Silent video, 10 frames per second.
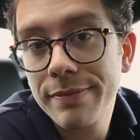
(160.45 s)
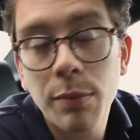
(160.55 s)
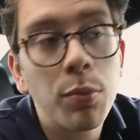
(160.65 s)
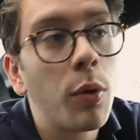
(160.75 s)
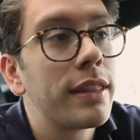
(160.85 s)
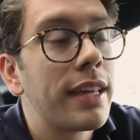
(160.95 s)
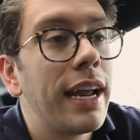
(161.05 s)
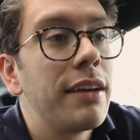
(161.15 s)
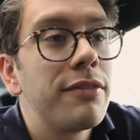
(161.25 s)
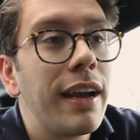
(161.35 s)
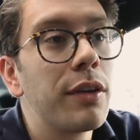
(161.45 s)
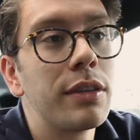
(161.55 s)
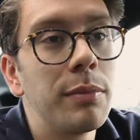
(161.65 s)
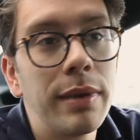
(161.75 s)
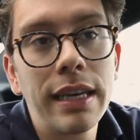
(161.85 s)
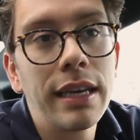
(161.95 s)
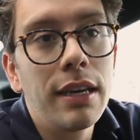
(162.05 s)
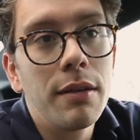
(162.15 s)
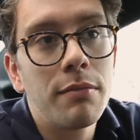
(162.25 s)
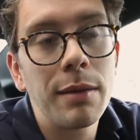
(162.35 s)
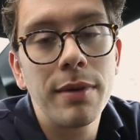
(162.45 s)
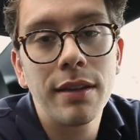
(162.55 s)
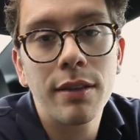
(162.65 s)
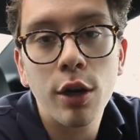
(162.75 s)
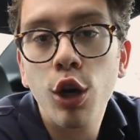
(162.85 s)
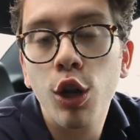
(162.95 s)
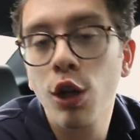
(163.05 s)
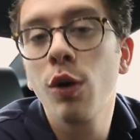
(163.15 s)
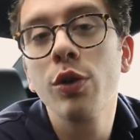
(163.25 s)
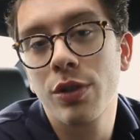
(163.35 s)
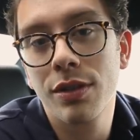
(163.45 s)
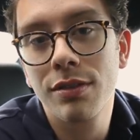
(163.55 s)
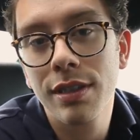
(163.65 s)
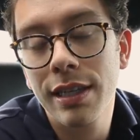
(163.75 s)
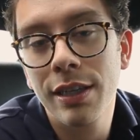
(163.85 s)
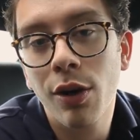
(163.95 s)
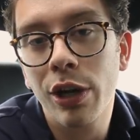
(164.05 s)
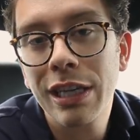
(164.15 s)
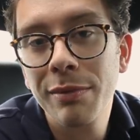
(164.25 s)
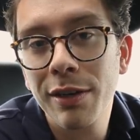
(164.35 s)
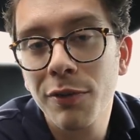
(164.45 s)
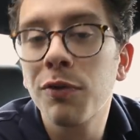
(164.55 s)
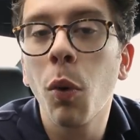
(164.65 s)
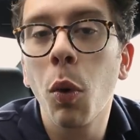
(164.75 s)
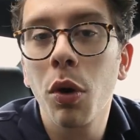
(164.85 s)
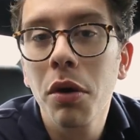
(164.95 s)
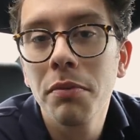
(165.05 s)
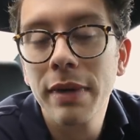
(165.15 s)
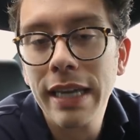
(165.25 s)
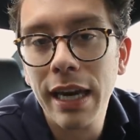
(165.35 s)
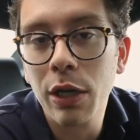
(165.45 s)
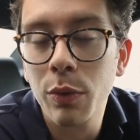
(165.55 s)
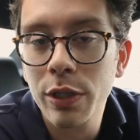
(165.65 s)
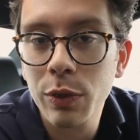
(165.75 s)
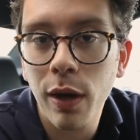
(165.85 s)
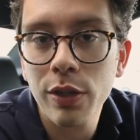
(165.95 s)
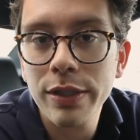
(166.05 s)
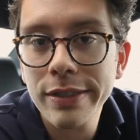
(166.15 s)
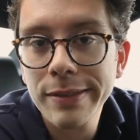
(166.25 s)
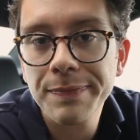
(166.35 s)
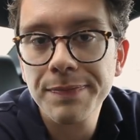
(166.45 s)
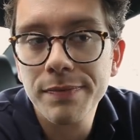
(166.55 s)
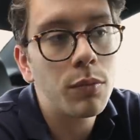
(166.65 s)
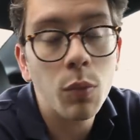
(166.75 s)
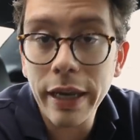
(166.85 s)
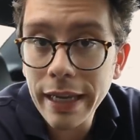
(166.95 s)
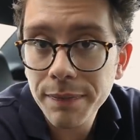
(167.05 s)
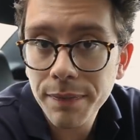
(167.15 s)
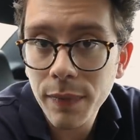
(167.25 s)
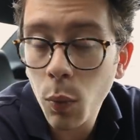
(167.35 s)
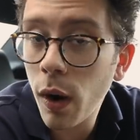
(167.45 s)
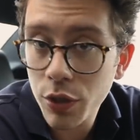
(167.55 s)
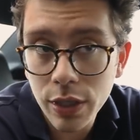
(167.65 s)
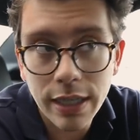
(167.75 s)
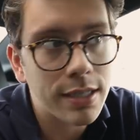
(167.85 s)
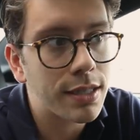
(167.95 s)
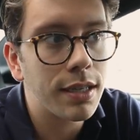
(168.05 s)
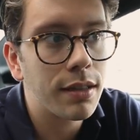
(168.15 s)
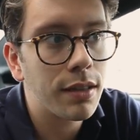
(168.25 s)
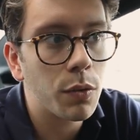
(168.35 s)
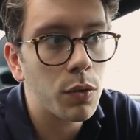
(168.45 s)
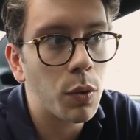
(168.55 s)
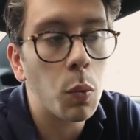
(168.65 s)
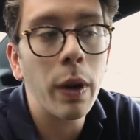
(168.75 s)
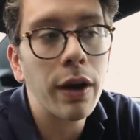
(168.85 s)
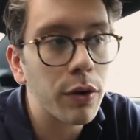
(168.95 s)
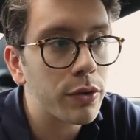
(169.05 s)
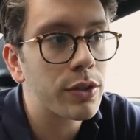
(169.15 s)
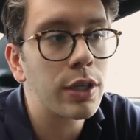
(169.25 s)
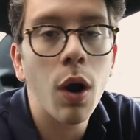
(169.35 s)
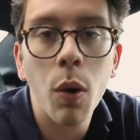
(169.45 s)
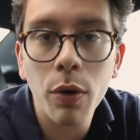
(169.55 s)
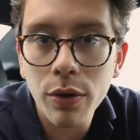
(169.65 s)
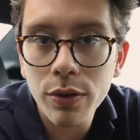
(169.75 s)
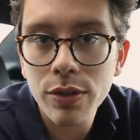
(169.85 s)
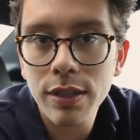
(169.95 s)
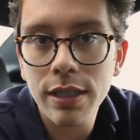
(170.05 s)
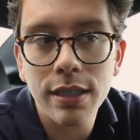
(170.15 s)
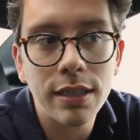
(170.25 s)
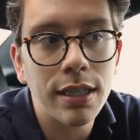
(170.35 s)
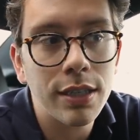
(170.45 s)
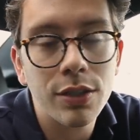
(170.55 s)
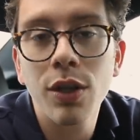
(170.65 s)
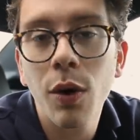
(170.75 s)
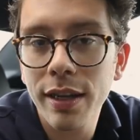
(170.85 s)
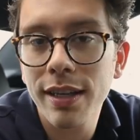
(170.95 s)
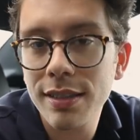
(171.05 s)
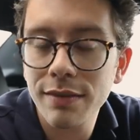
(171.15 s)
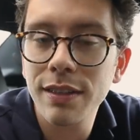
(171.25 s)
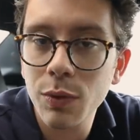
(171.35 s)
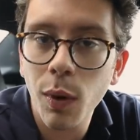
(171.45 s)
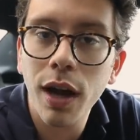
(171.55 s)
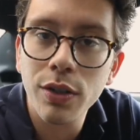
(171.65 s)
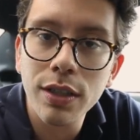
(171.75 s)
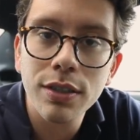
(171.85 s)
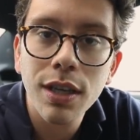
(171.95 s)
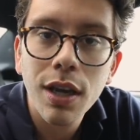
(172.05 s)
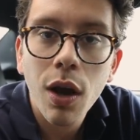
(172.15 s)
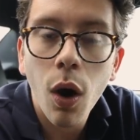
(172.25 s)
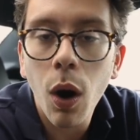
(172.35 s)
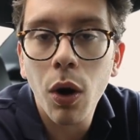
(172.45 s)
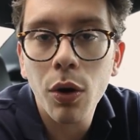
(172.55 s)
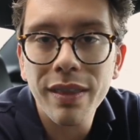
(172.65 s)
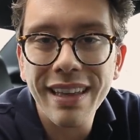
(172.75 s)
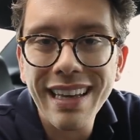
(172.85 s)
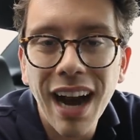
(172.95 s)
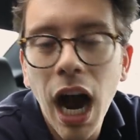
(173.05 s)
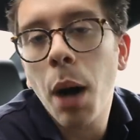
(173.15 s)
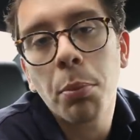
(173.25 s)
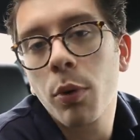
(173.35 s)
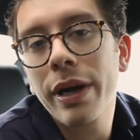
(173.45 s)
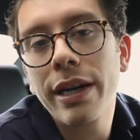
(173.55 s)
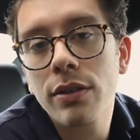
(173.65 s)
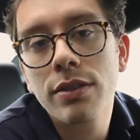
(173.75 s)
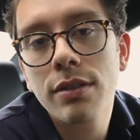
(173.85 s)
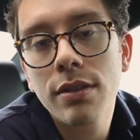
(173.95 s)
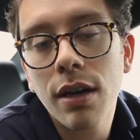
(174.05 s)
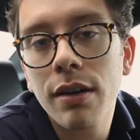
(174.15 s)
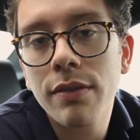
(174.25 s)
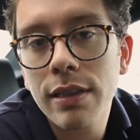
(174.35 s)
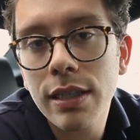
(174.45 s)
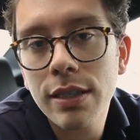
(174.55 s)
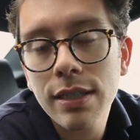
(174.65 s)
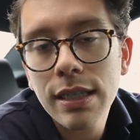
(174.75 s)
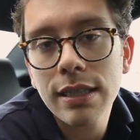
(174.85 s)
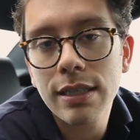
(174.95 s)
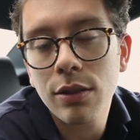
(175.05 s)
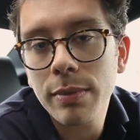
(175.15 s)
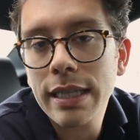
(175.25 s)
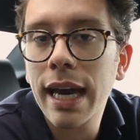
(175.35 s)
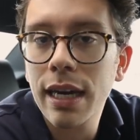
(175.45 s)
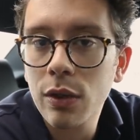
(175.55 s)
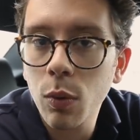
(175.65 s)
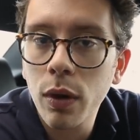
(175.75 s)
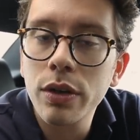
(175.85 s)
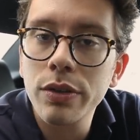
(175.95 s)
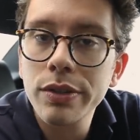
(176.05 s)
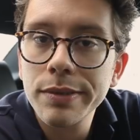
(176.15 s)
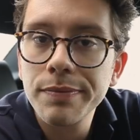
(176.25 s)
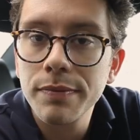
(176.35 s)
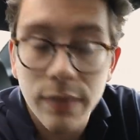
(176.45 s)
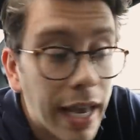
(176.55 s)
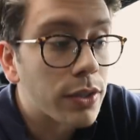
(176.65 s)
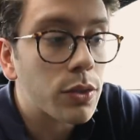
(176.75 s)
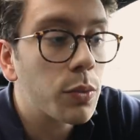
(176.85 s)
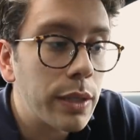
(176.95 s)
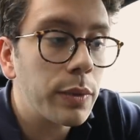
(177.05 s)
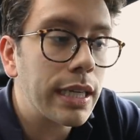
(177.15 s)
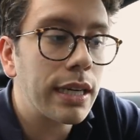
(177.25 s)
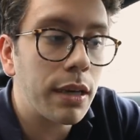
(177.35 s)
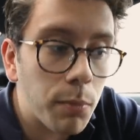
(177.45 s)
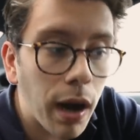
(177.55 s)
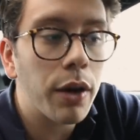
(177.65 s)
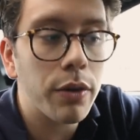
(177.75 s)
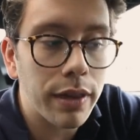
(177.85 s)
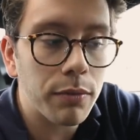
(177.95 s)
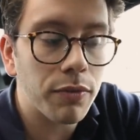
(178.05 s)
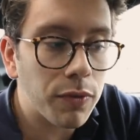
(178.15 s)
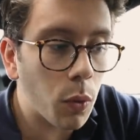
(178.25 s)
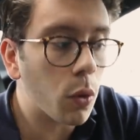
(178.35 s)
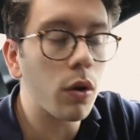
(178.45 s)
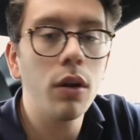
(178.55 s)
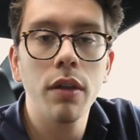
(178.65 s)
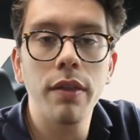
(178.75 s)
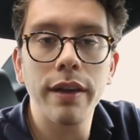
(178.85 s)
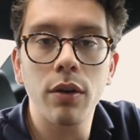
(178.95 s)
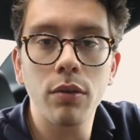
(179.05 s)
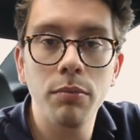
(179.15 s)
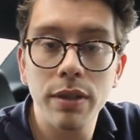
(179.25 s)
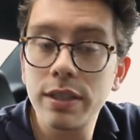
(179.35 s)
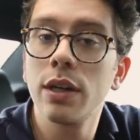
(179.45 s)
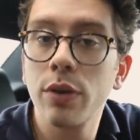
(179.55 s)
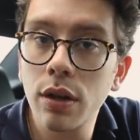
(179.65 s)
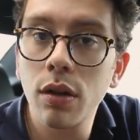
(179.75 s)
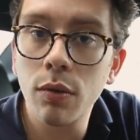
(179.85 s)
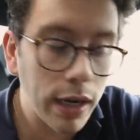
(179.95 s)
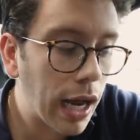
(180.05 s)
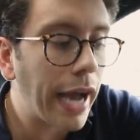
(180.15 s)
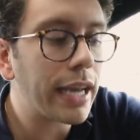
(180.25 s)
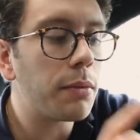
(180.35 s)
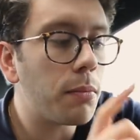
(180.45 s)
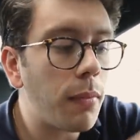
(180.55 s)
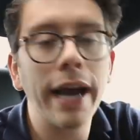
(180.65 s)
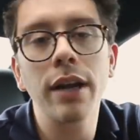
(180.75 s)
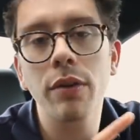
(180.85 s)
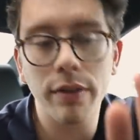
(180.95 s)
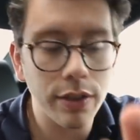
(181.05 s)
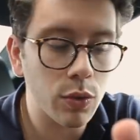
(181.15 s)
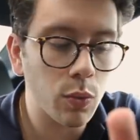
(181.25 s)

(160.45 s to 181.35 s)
The point that I have found to be maybe the closer in the argument for mechanical wristwatches. We, the watch geeks, the, the, the wearers, the owners, the, the custodians of these watches, are the operators of these little mechanical wonders. Yes, we, we can admire them for their material, right? I admire this